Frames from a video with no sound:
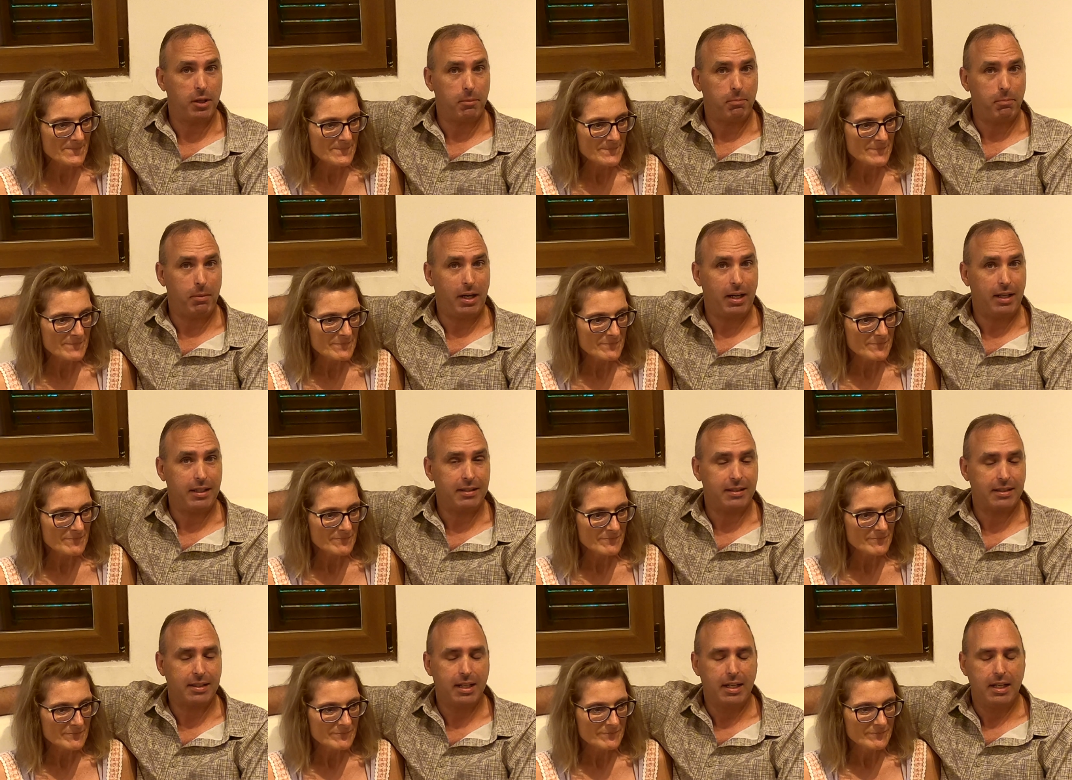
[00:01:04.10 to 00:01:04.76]
Speaker 1: of the
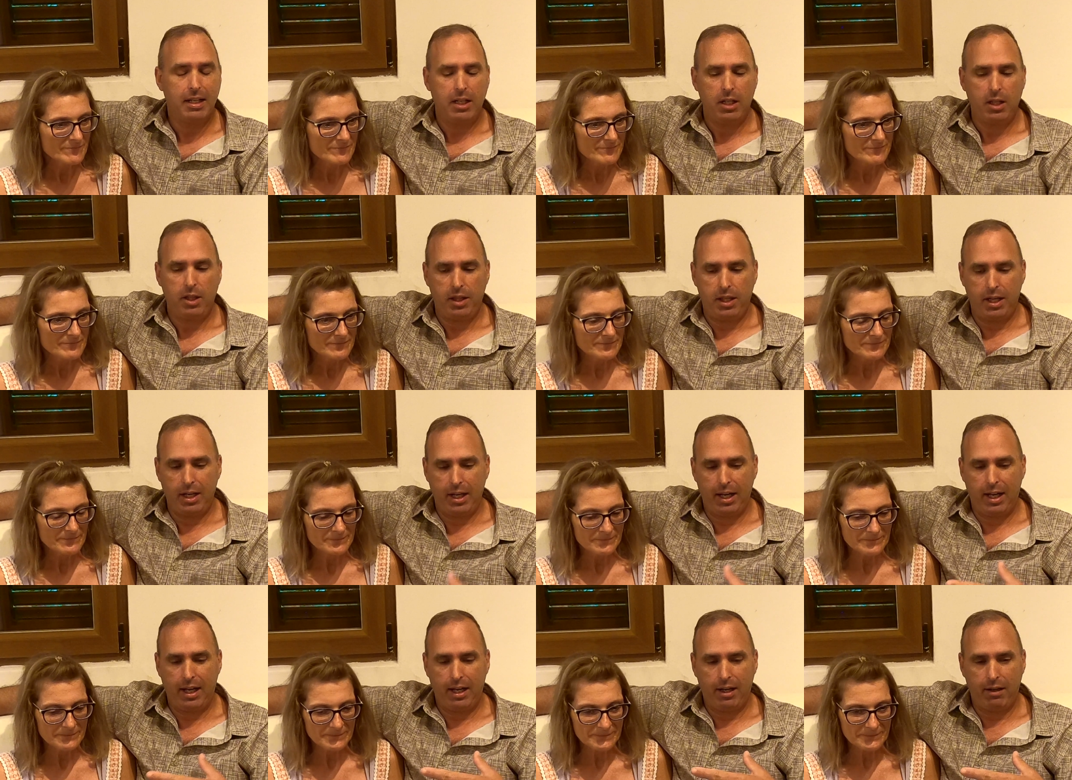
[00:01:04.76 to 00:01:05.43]
bus,
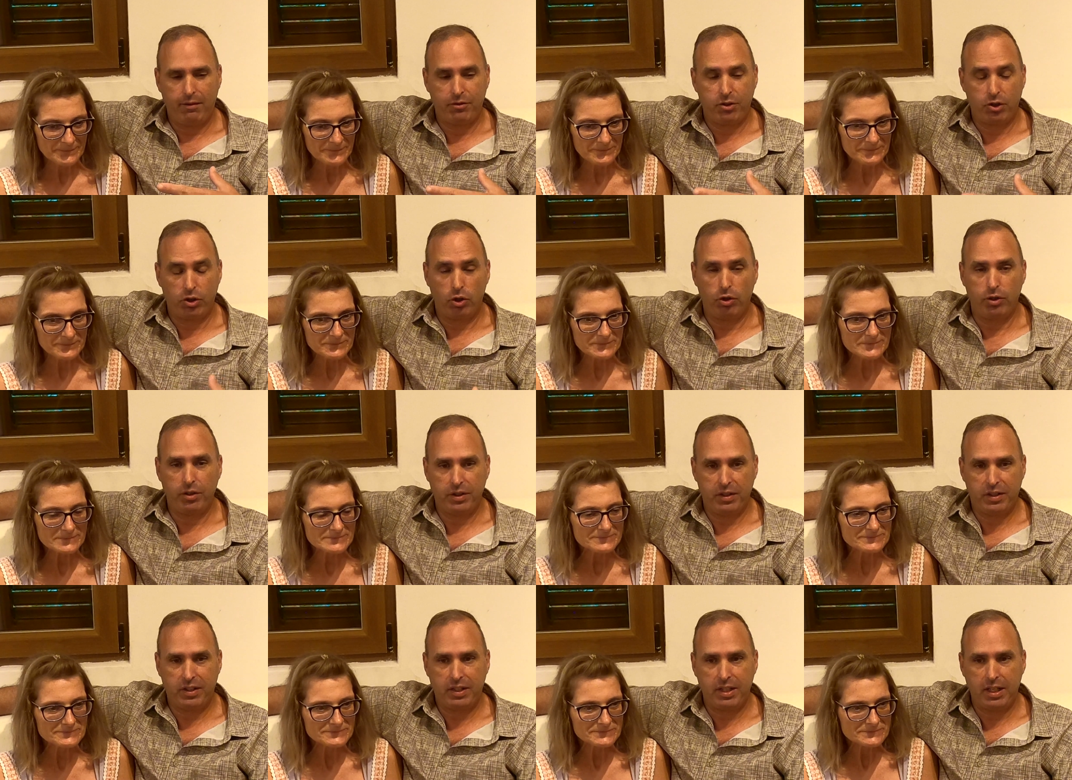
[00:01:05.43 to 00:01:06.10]
they have
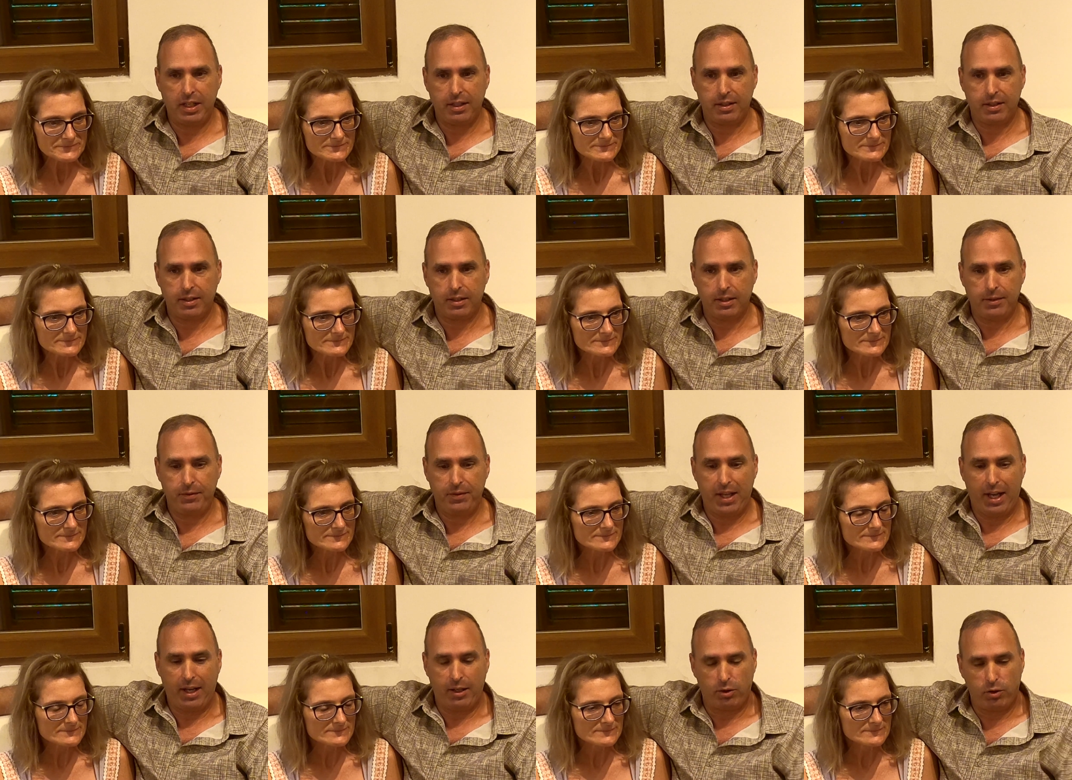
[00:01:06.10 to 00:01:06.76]
certain seats
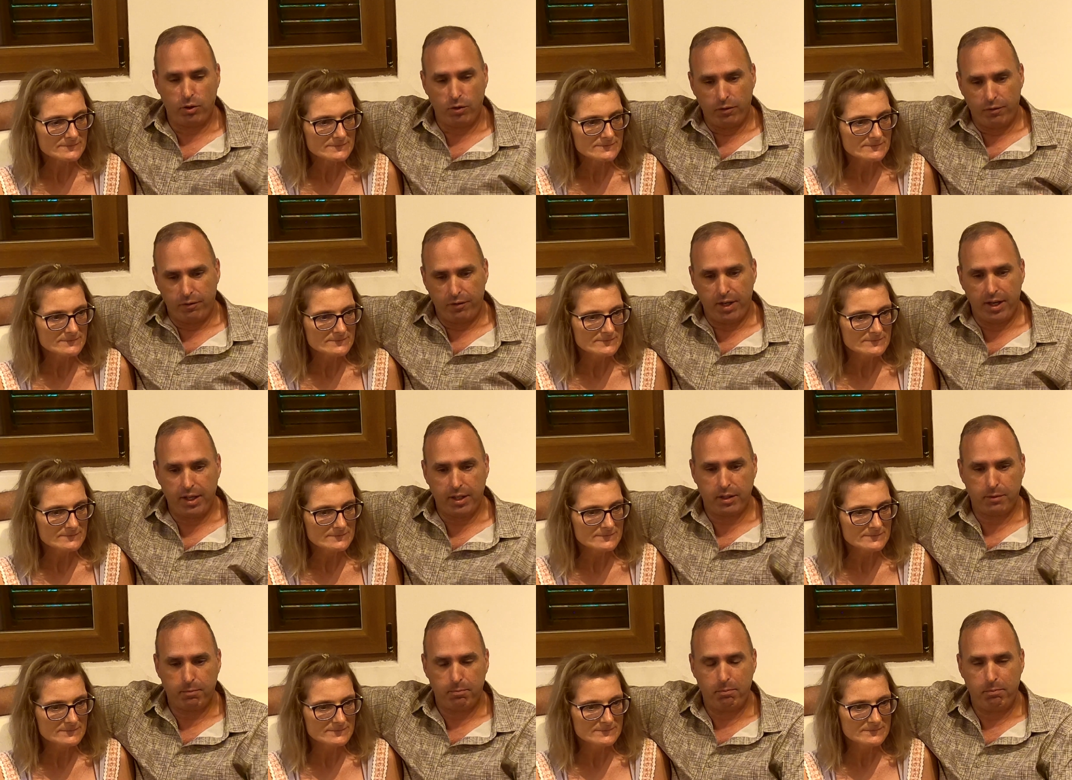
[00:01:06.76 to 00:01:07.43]
that do
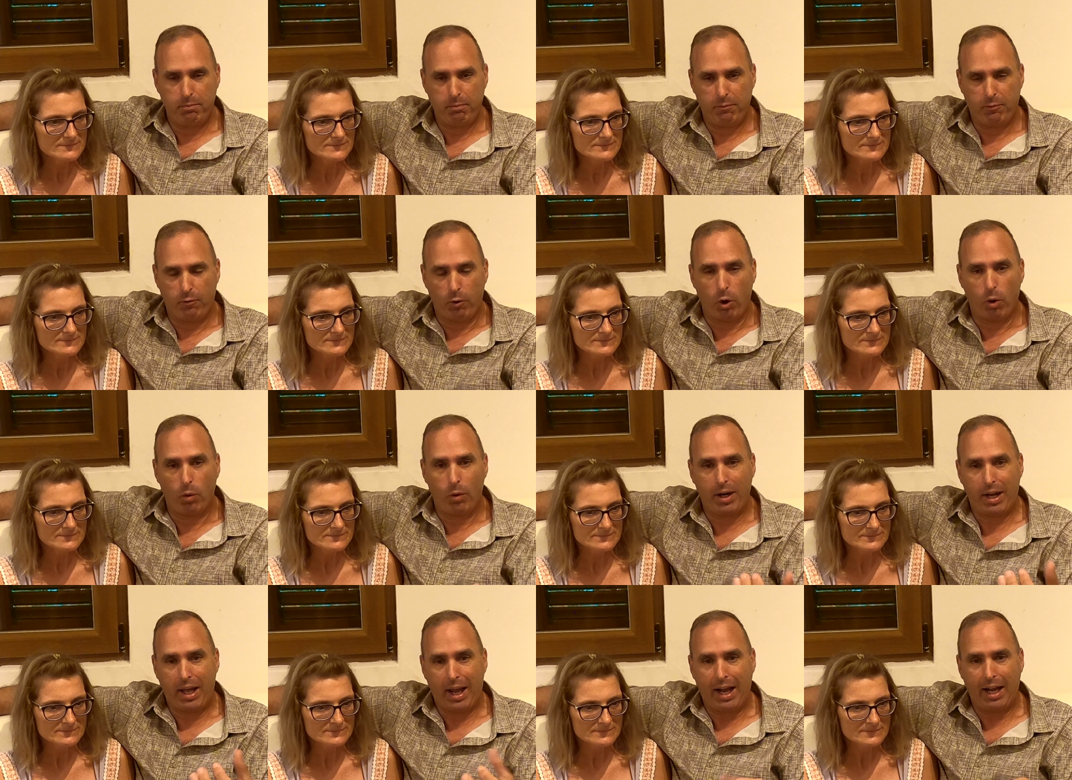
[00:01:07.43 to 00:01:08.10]
face
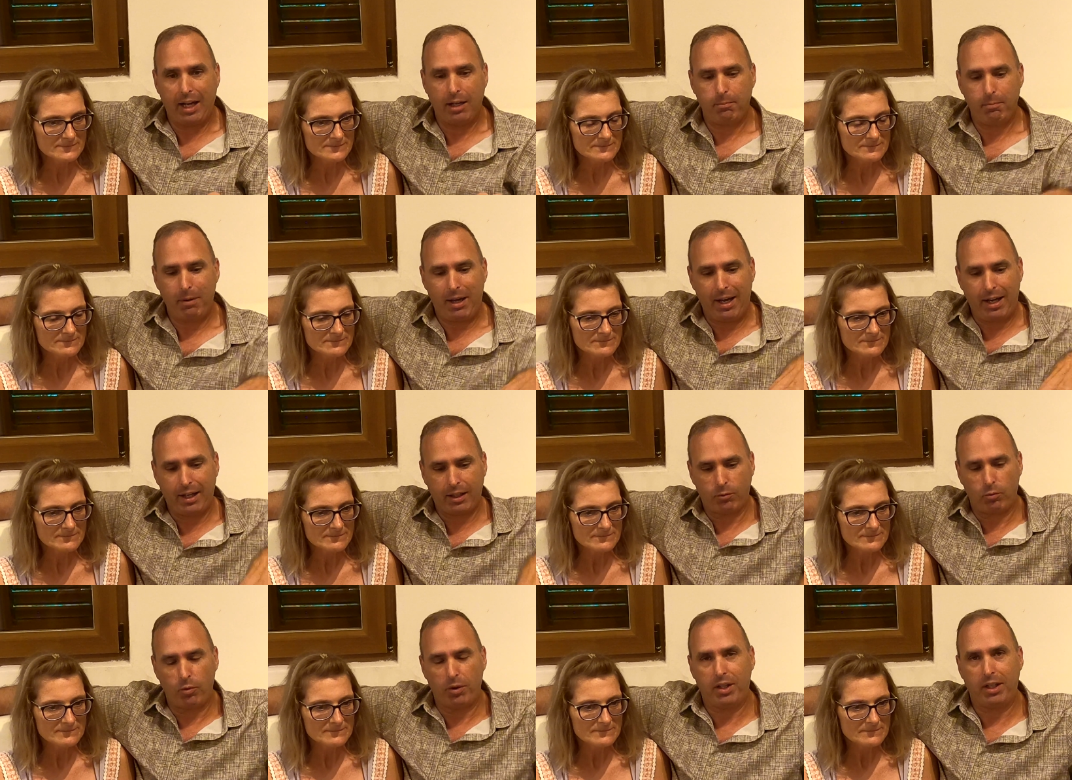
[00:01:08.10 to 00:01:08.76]
forward and
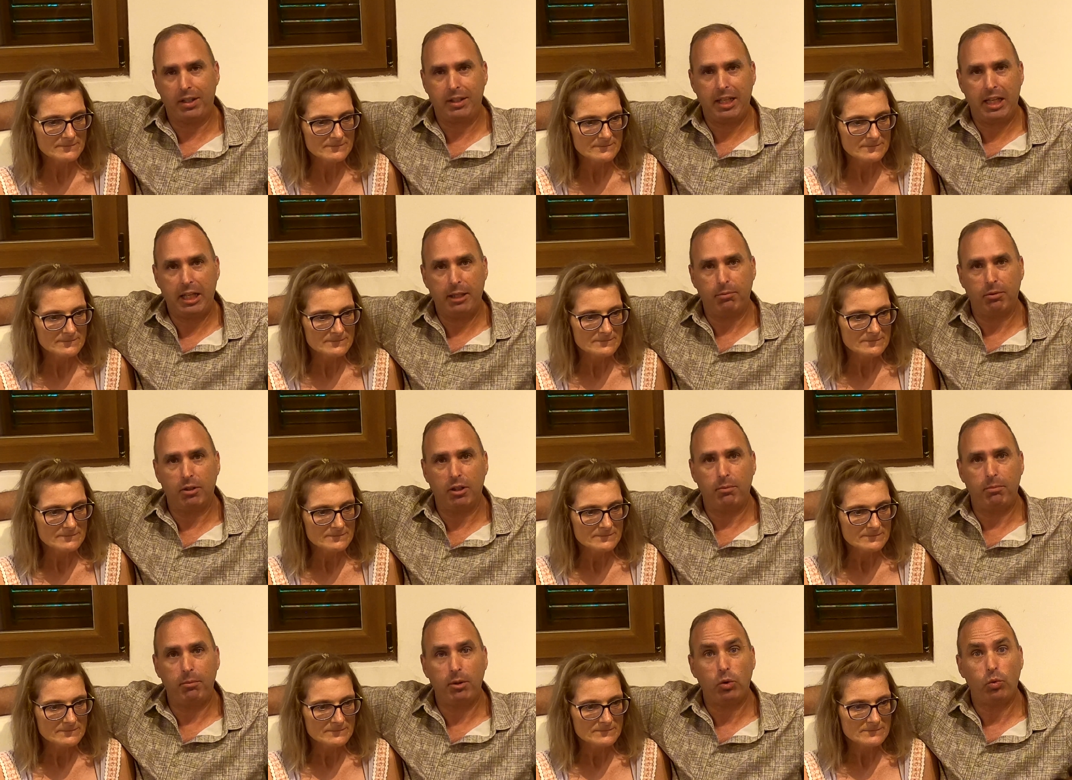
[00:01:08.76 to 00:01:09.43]
back with a
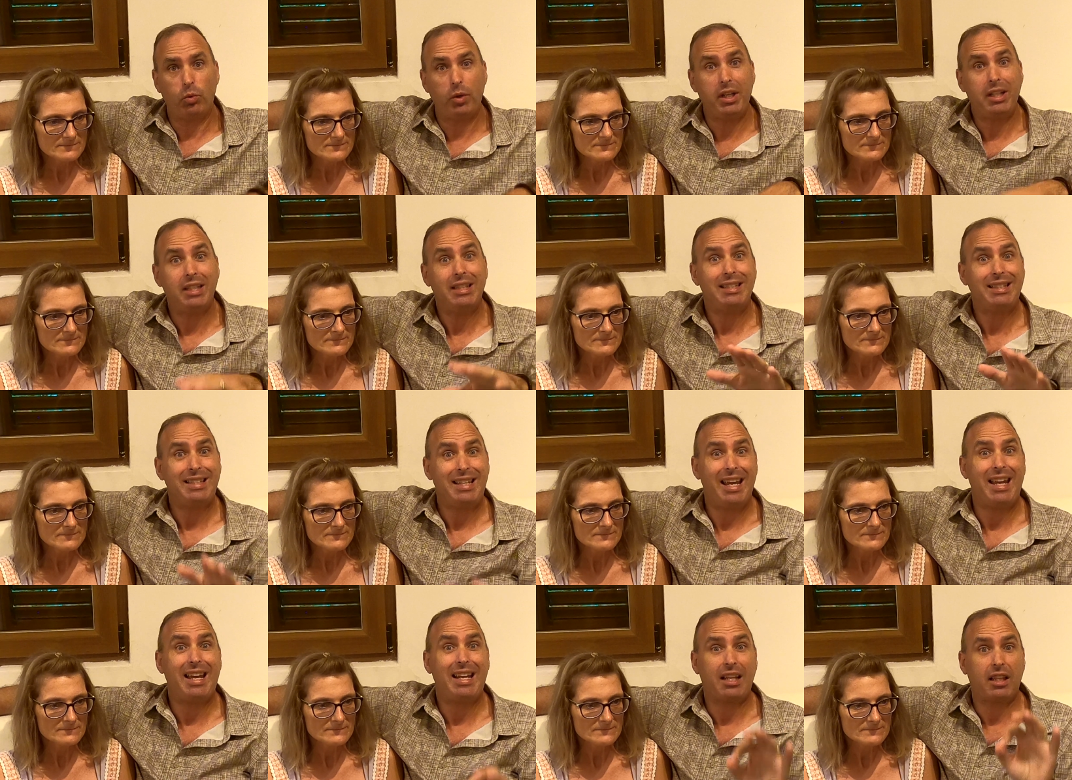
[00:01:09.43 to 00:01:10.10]
table in between.
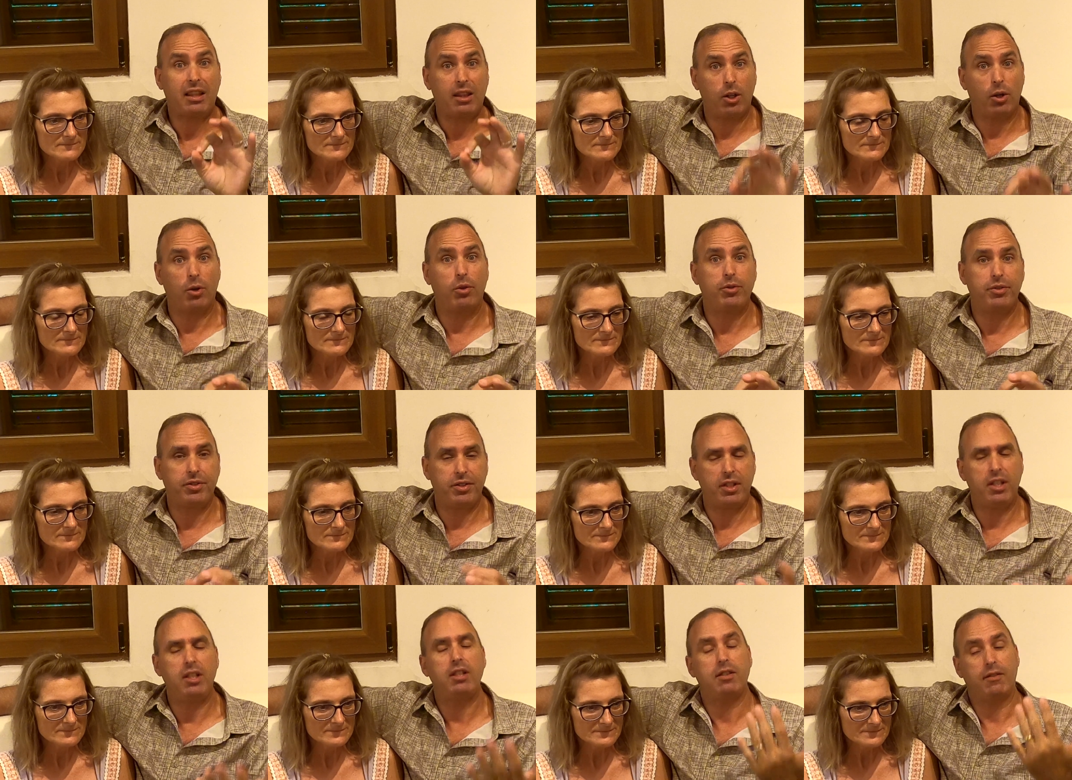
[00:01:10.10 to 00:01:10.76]
Take
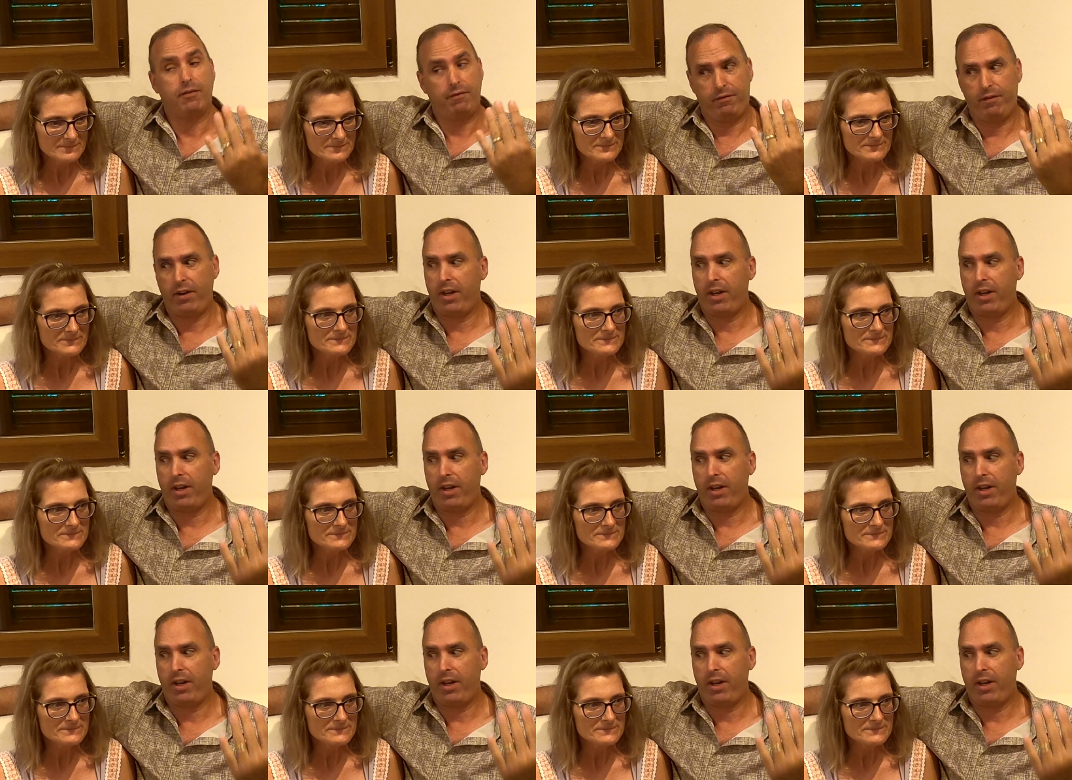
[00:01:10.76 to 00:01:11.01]
those seats,